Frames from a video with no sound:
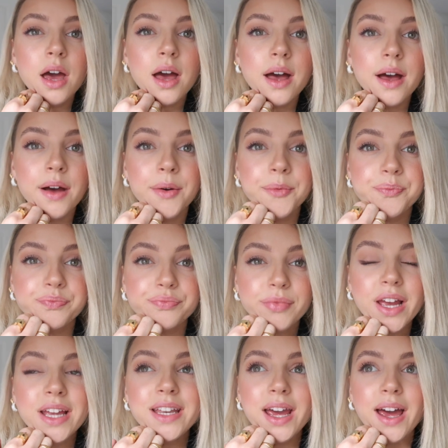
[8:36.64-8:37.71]
And
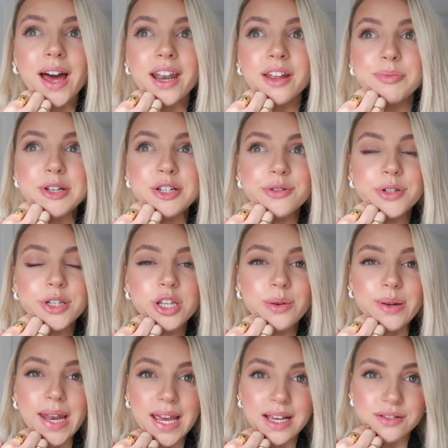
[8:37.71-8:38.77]
yeah, and I've been doing
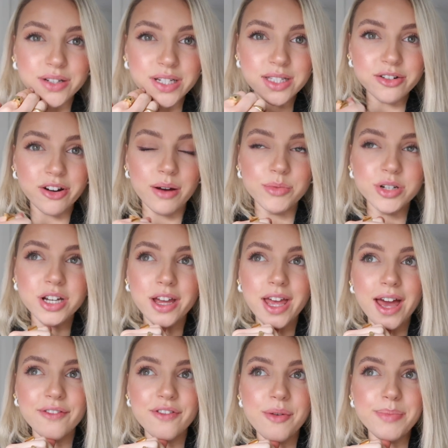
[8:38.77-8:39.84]
Q&As on Instagram, which I
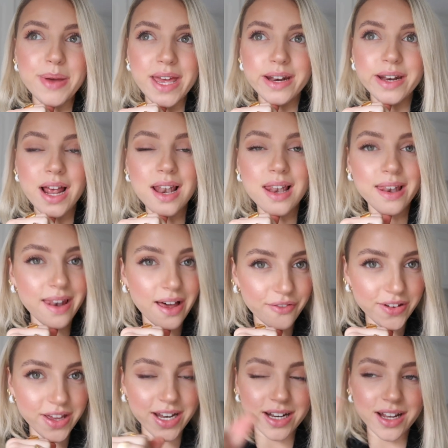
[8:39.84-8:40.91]
have been
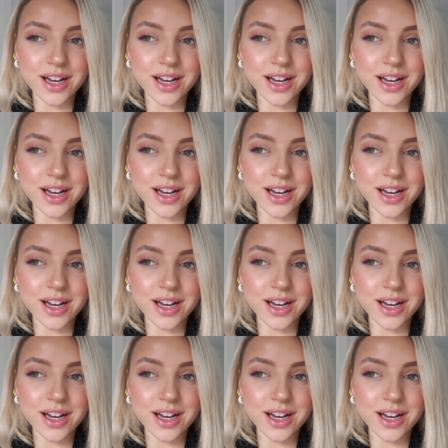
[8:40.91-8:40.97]
loving.